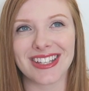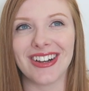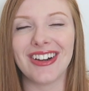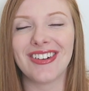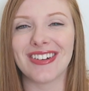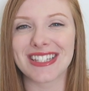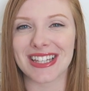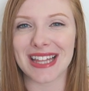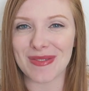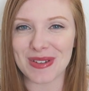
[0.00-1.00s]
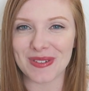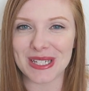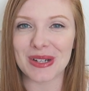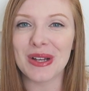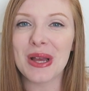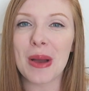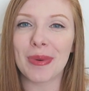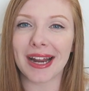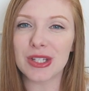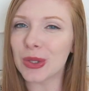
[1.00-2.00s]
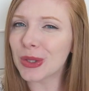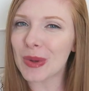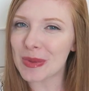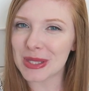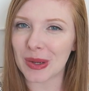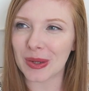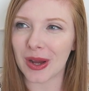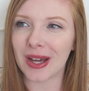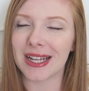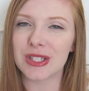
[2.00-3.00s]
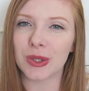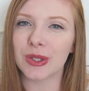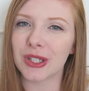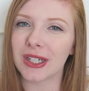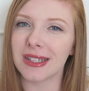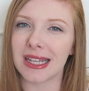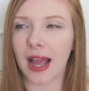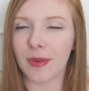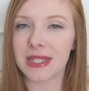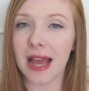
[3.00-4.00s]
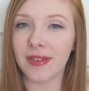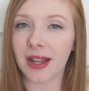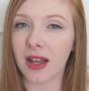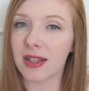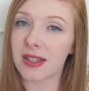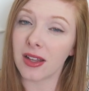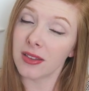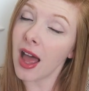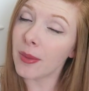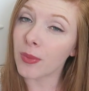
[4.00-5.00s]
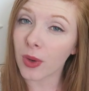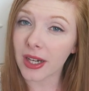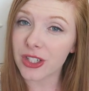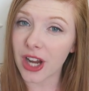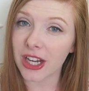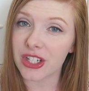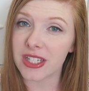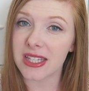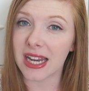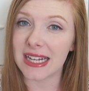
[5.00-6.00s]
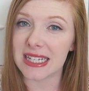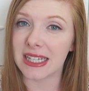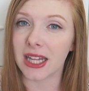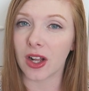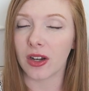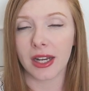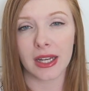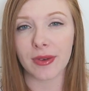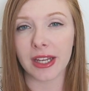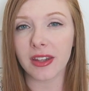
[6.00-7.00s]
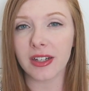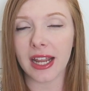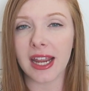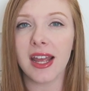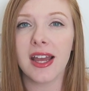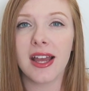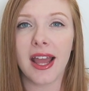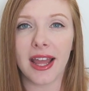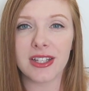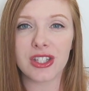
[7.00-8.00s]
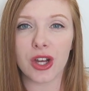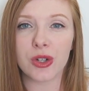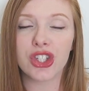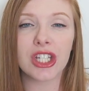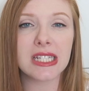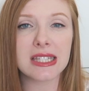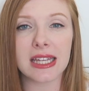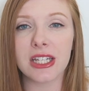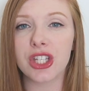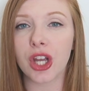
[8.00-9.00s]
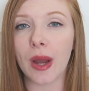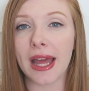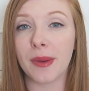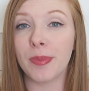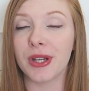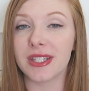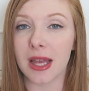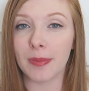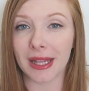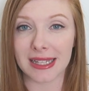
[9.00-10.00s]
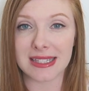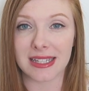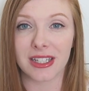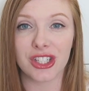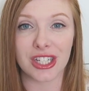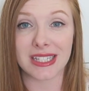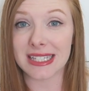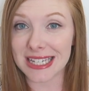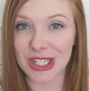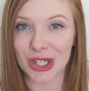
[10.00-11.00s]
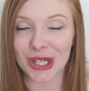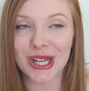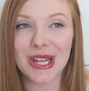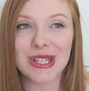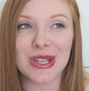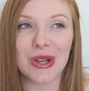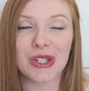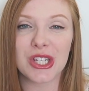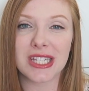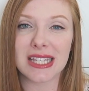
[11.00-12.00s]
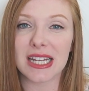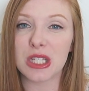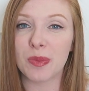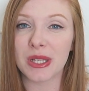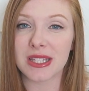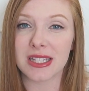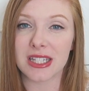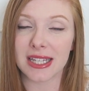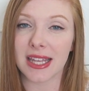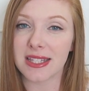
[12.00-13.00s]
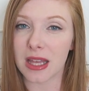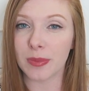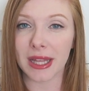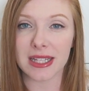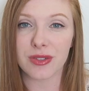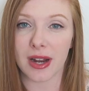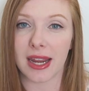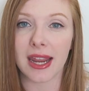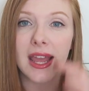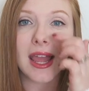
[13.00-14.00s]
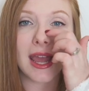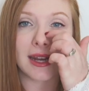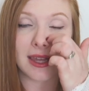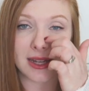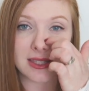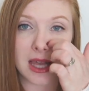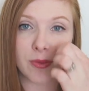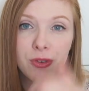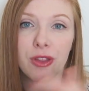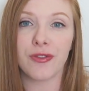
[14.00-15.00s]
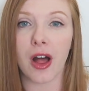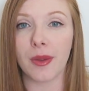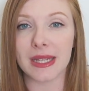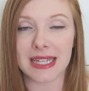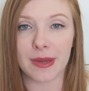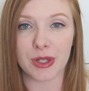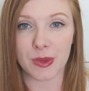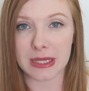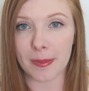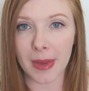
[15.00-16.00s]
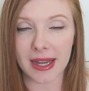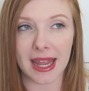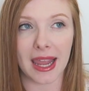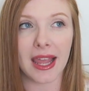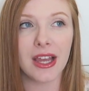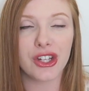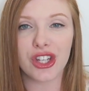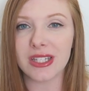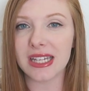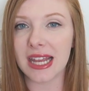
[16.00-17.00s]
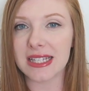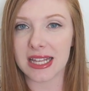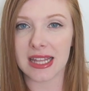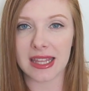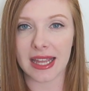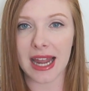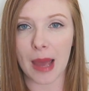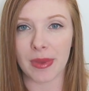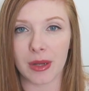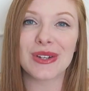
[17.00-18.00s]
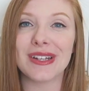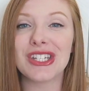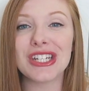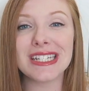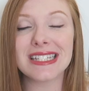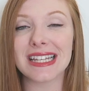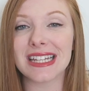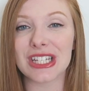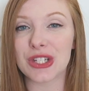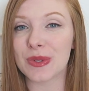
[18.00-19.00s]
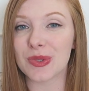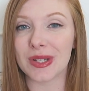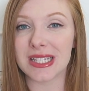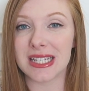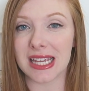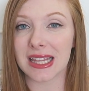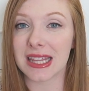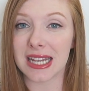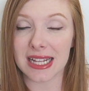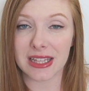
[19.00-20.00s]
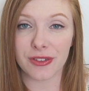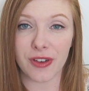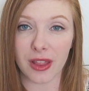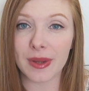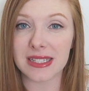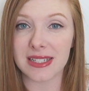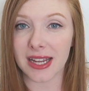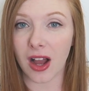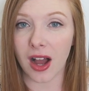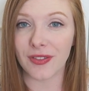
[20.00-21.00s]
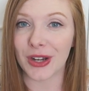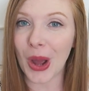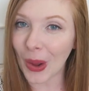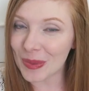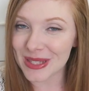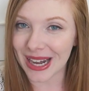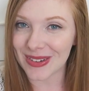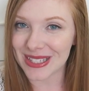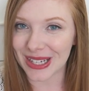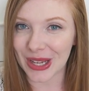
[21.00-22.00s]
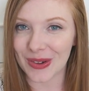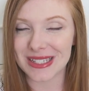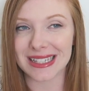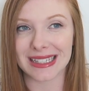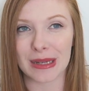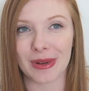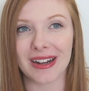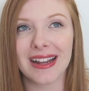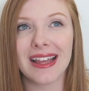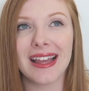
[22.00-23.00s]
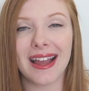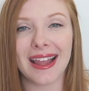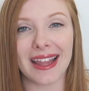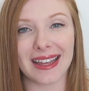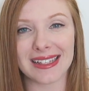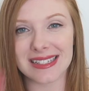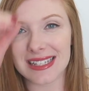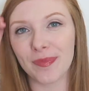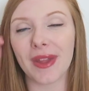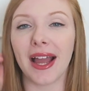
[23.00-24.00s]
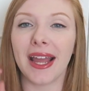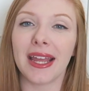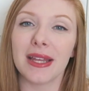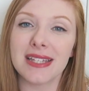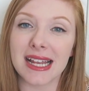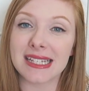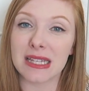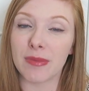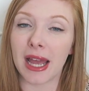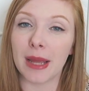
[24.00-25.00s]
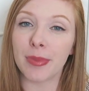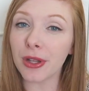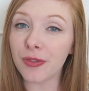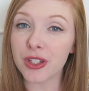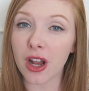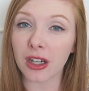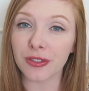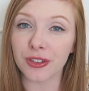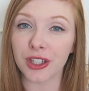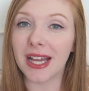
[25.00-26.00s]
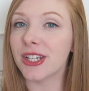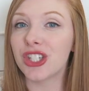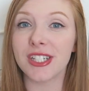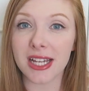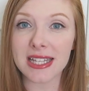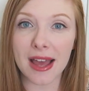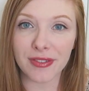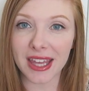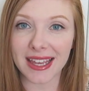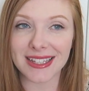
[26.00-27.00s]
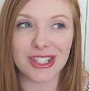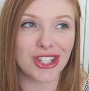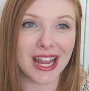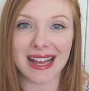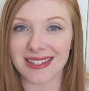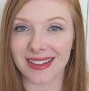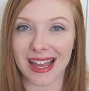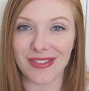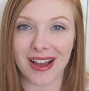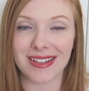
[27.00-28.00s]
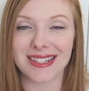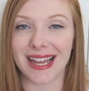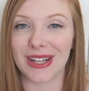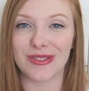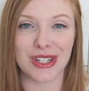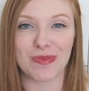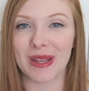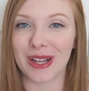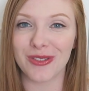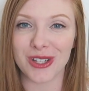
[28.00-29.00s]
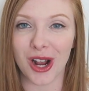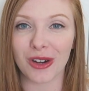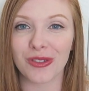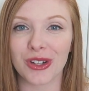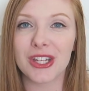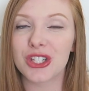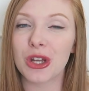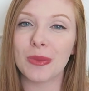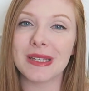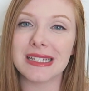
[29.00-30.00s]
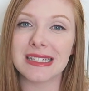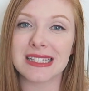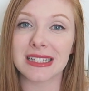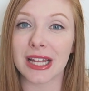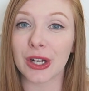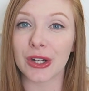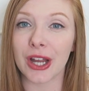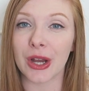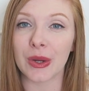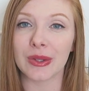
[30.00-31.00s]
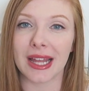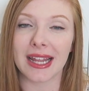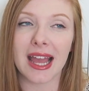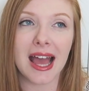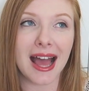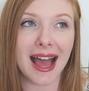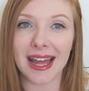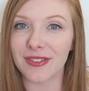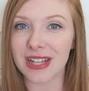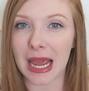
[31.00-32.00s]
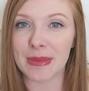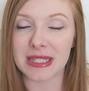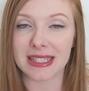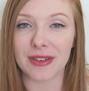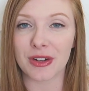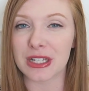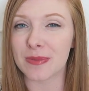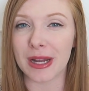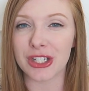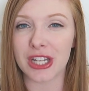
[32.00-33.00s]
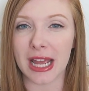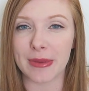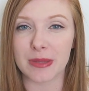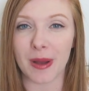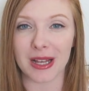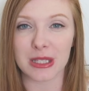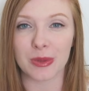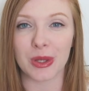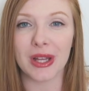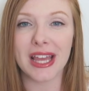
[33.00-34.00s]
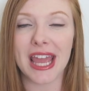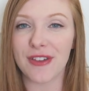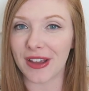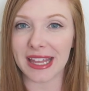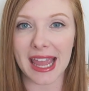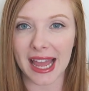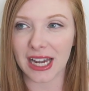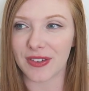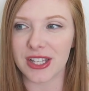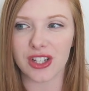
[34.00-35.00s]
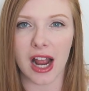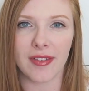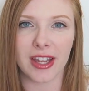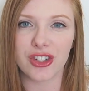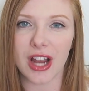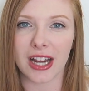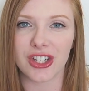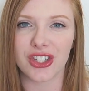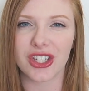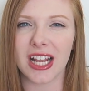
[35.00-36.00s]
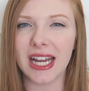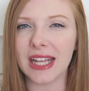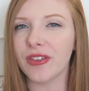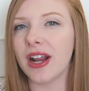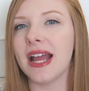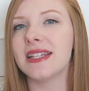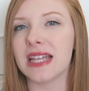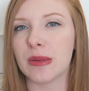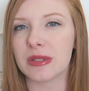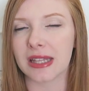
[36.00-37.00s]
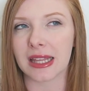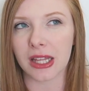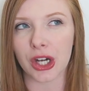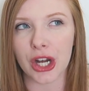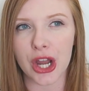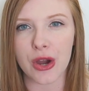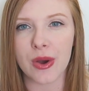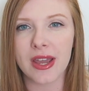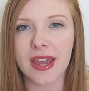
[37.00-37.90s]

so it wasn't that big of a deal. But I told her what was going on. I told her that I was having a lot more contractions than I did like on any regular day. And so she decided to go ahead and put sub plans in because she is a teacher. So she decided to put to get sub plans ready and get a sub for the following day, which was Monday, just in case anything had happened. But anyway, she decided that she was going to take the next the following day off in hopes that I was going to go into labor and I texted my birth photographer because she does have kids. She has a life outside of just being a photographer. She told me to let her know like ahead of time, as give her as much time as possible if I can, if I start having contractions, just to kind of give her a heads up to like let her know